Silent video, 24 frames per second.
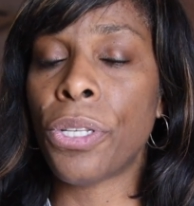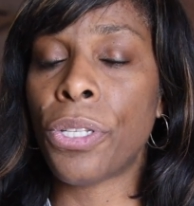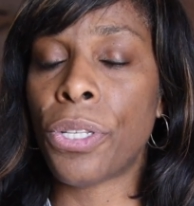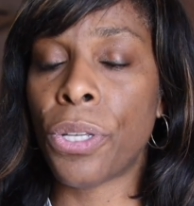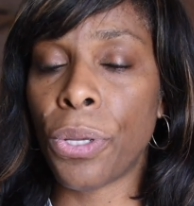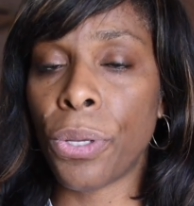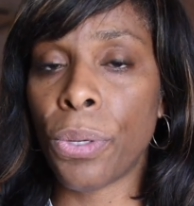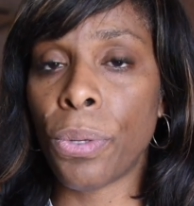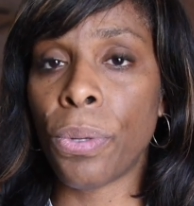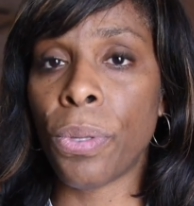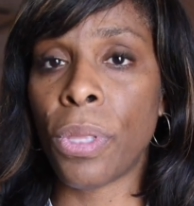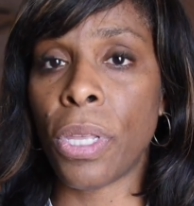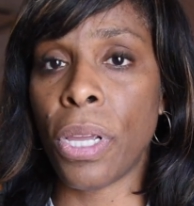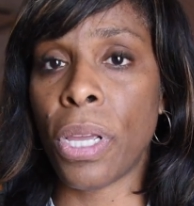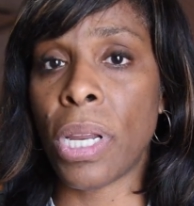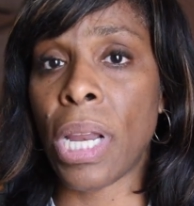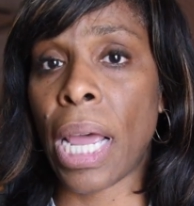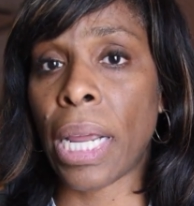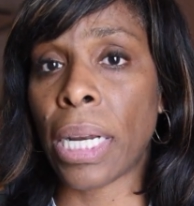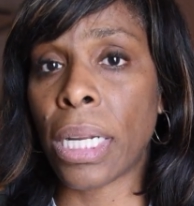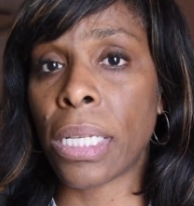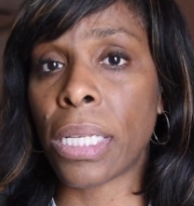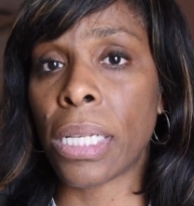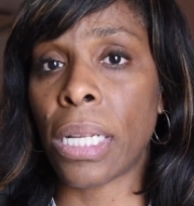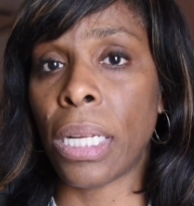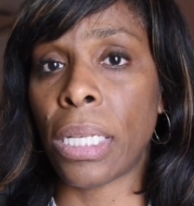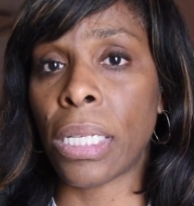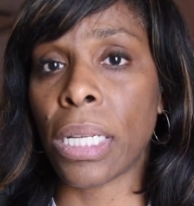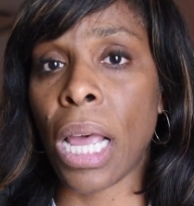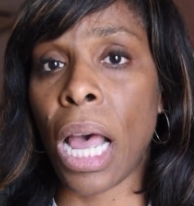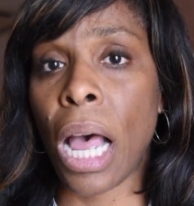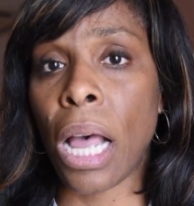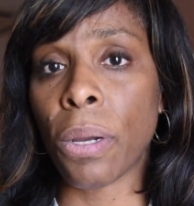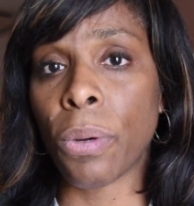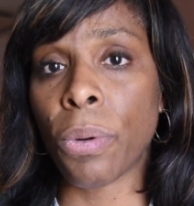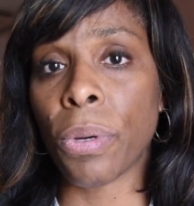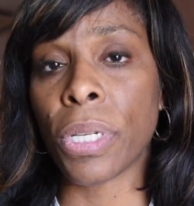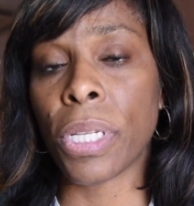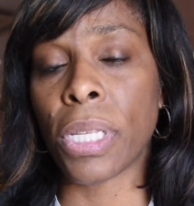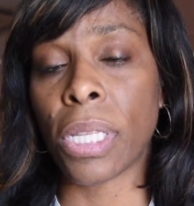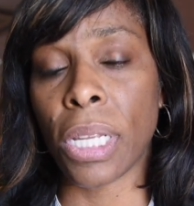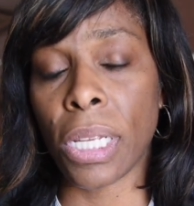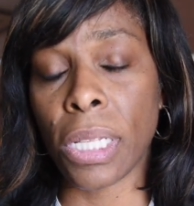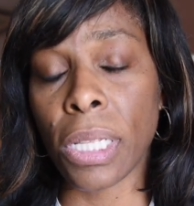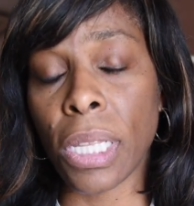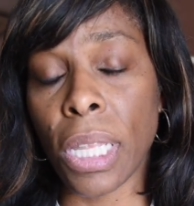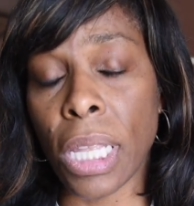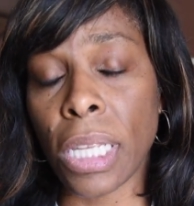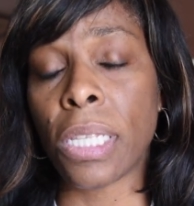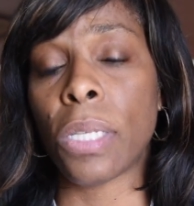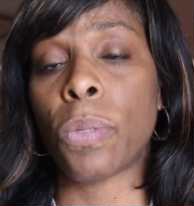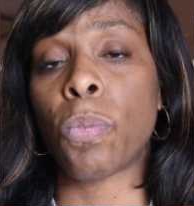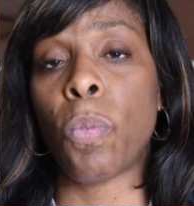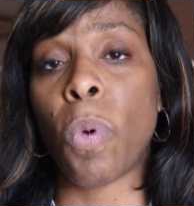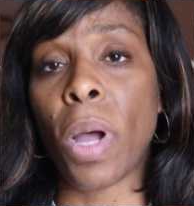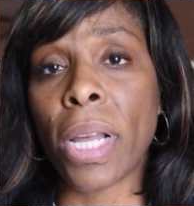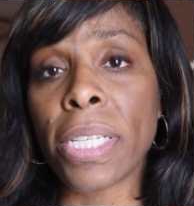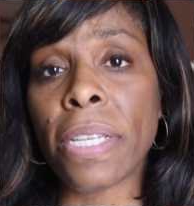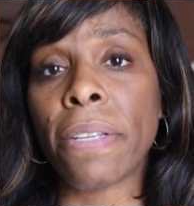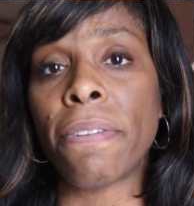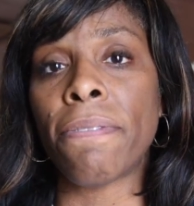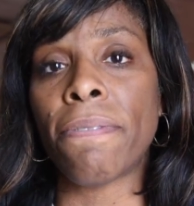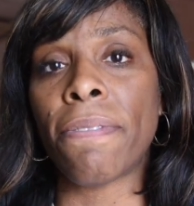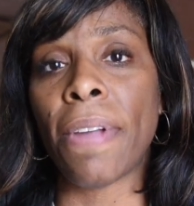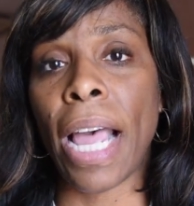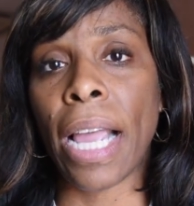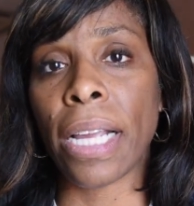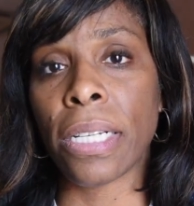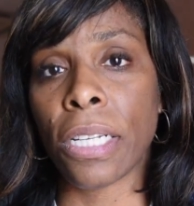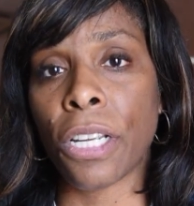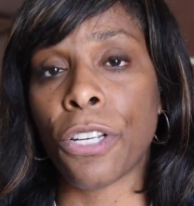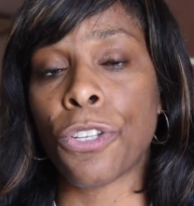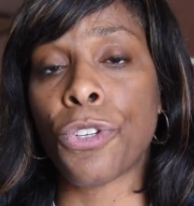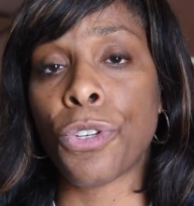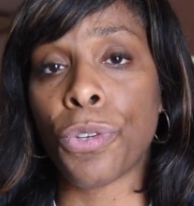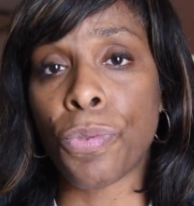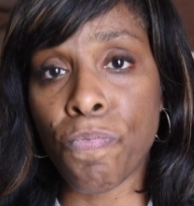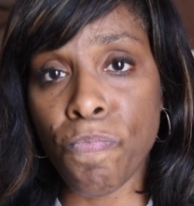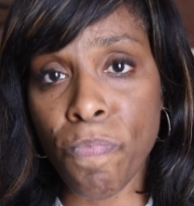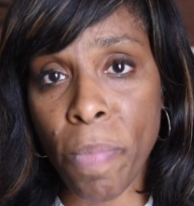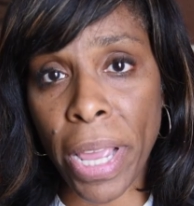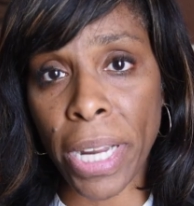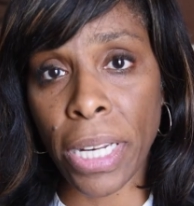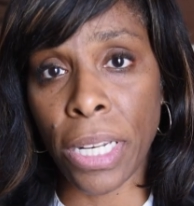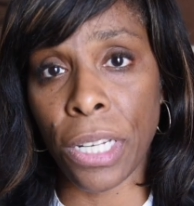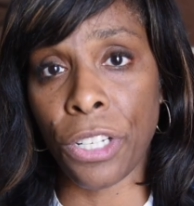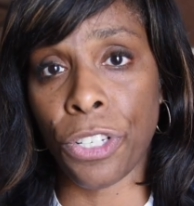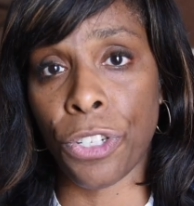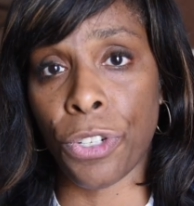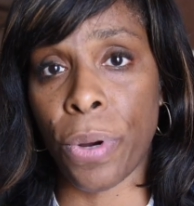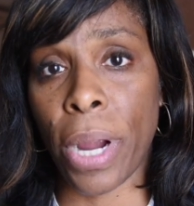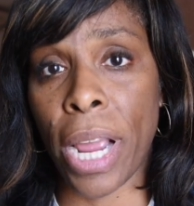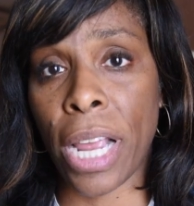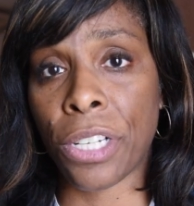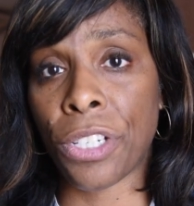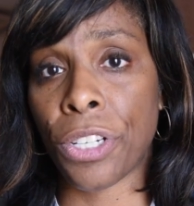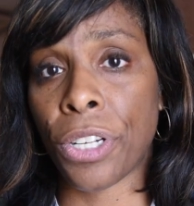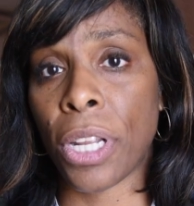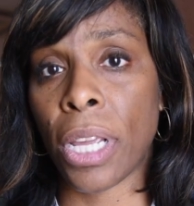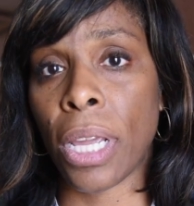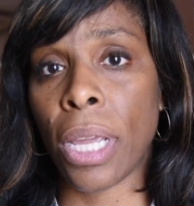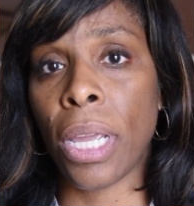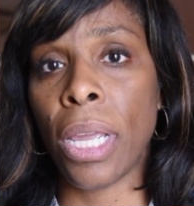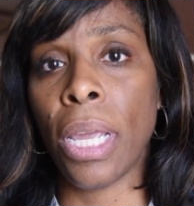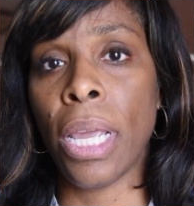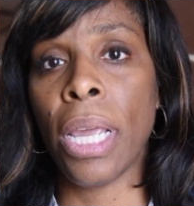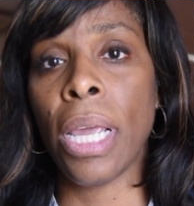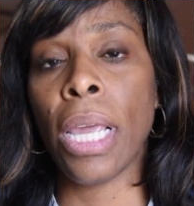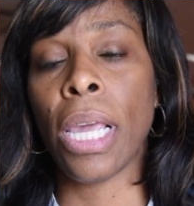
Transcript: to the United States Congress that this was in fact a tremendous tragedy,